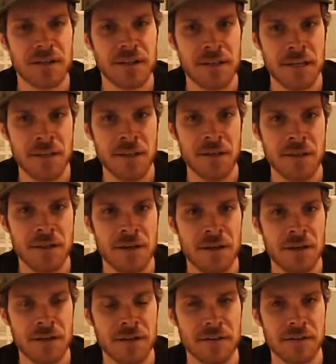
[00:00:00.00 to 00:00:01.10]
in
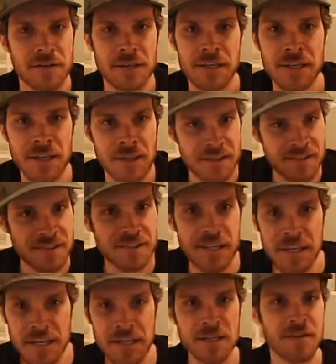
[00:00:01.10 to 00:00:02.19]
the
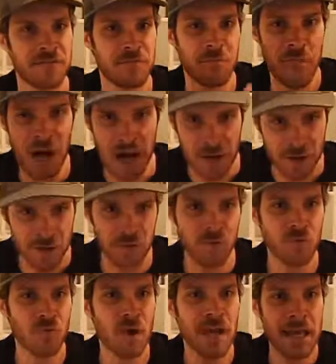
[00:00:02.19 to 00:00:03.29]
scene of modern
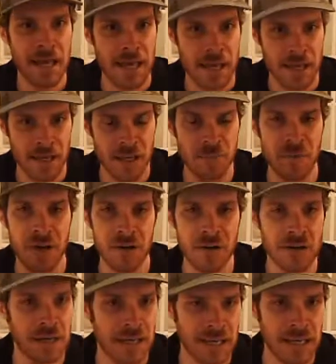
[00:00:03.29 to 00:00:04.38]
reggae in
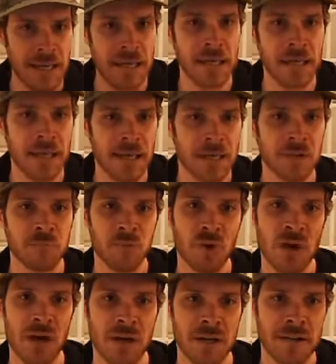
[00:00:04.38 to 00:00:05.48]
America and
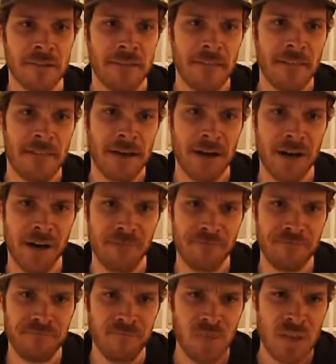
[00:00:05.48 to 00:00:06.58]
abroad.
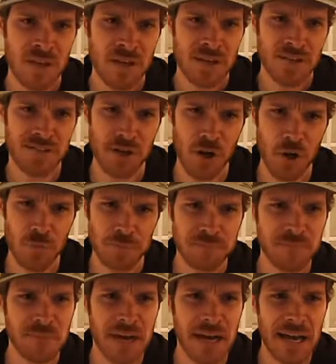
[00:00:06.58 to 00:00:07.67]
So,
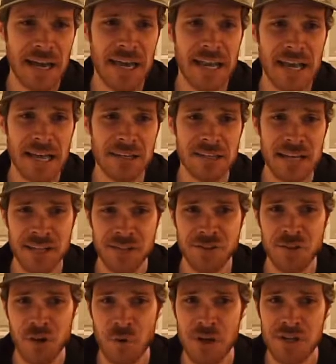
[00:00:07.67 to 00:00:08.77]
and to answer
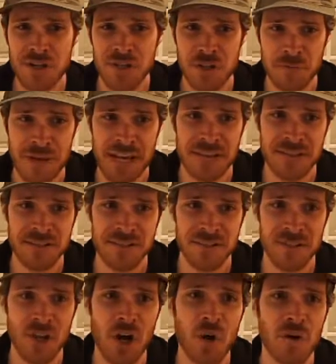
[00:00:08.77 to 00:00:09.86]
your question, do the bands
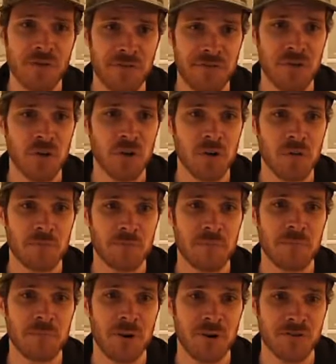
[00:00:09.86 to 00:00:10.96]
know and feel
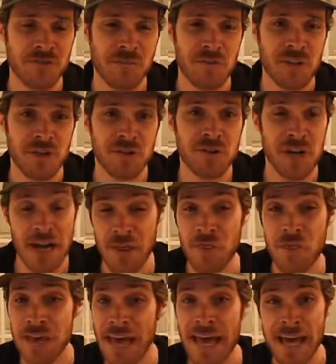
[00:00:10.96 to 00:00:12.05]
part of something huge? I
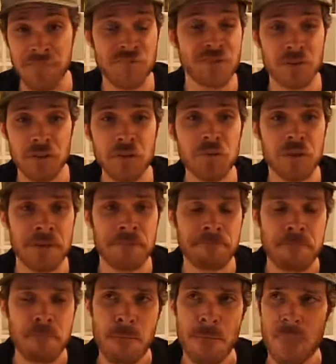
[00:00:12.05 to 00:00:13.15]
think absolutely.
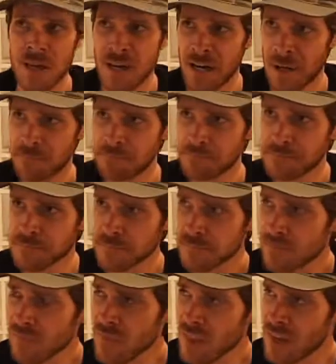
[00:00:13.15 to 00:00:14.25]

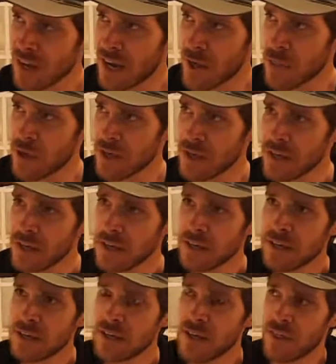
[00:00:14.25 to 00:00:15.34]
I think
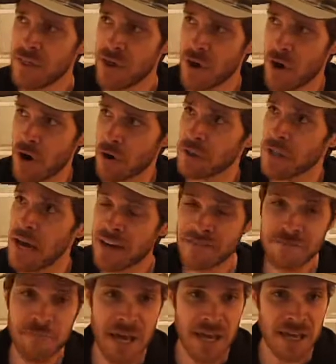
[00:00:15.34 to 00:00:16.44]
there are a lot
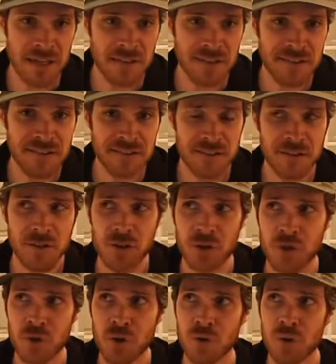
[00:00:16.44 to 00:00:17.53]
of bands
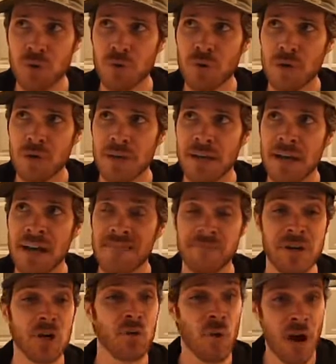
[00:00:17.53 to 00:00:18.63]
who have
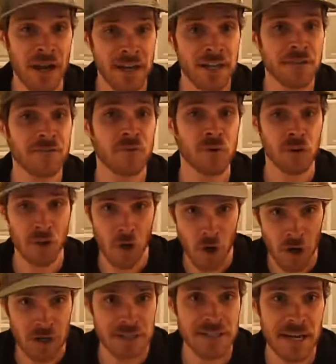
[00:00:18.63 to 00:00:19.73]
been grinding for a
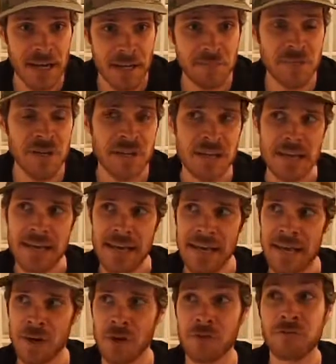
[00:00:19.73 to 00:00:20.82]
long time
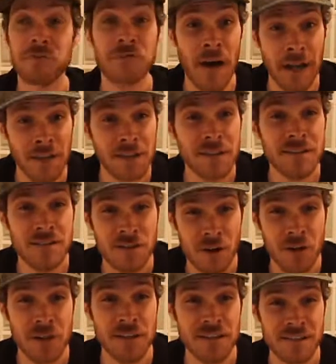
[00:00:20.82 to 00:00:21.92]
and are finally
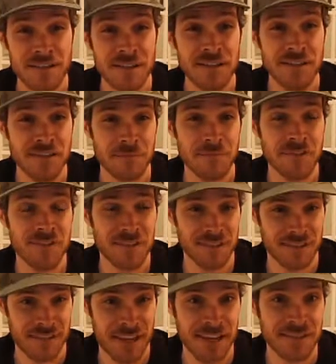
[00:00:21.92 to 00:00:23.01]
starting to see some
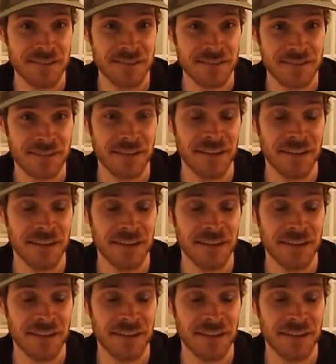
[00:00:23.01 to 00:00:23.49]
success,